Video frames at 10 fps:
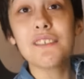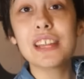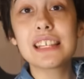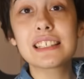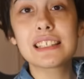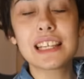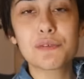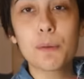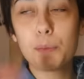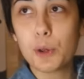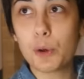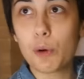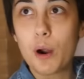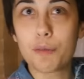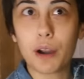of this is from Boohoo
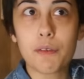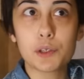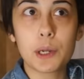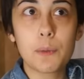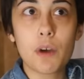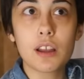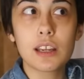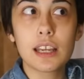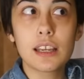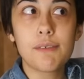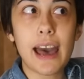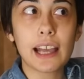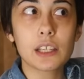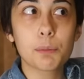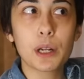or Forever twenty-one. In
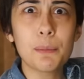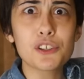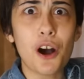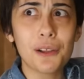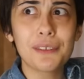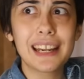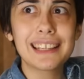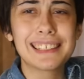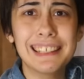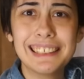fact, pretty much all of it is.